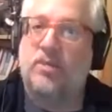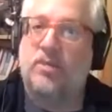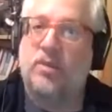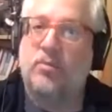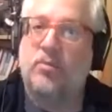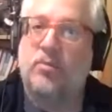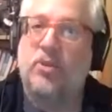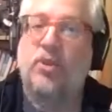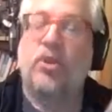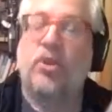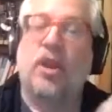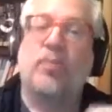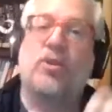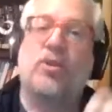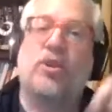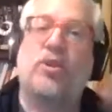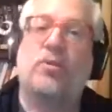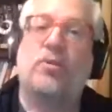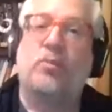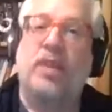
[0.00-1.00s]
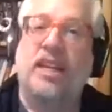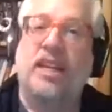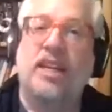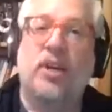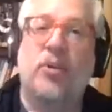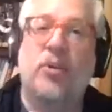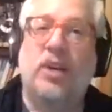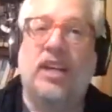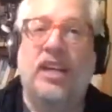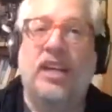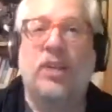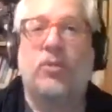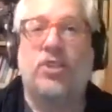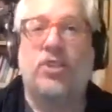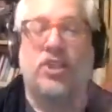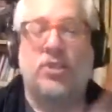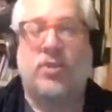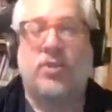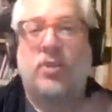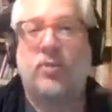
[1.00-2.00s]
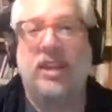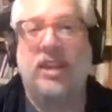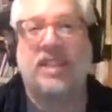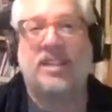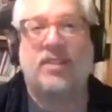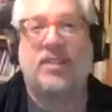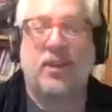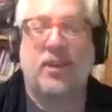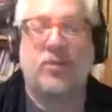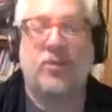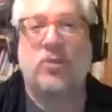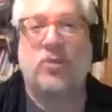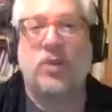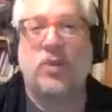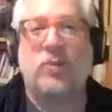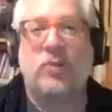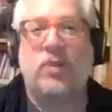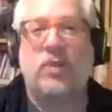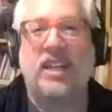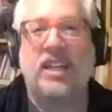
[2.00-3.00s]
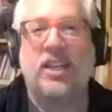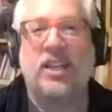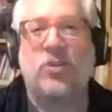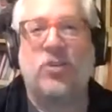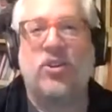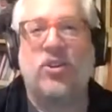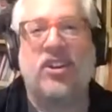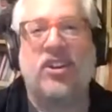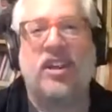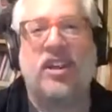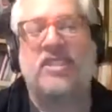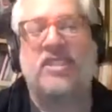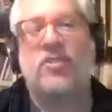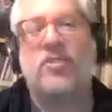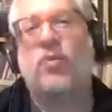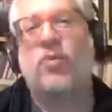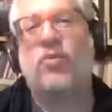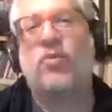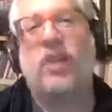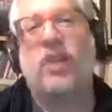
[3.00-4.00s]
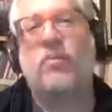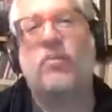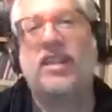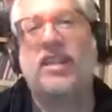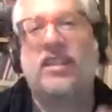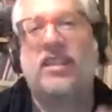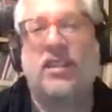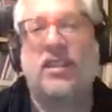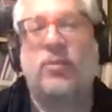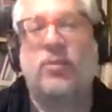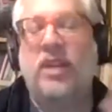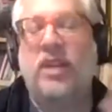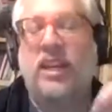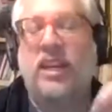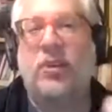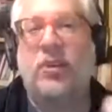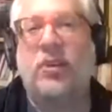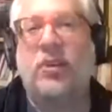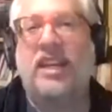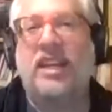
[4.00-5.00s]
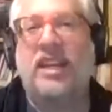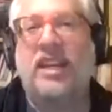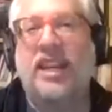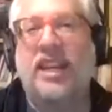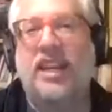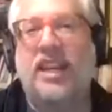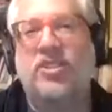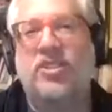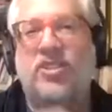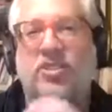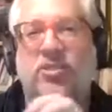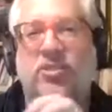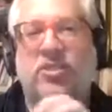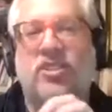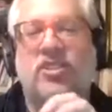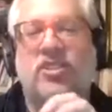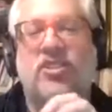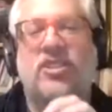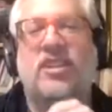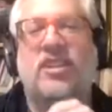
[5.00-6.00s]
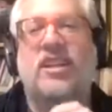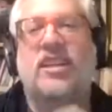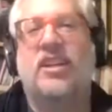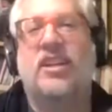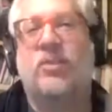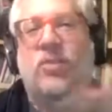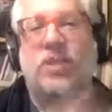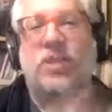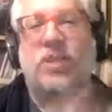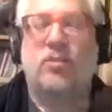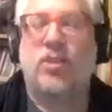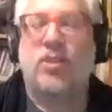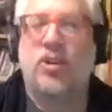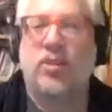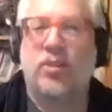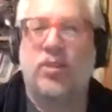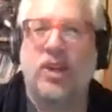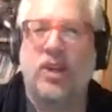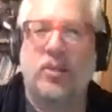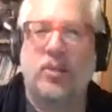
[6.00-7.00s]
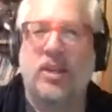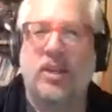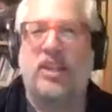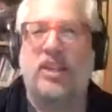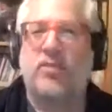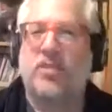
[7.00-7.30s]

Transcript: program called MediaWiki, which is what makes the famous Wikipedia work. And so I made a little MediaWiki, and students wasn't part of Wikipedia. It was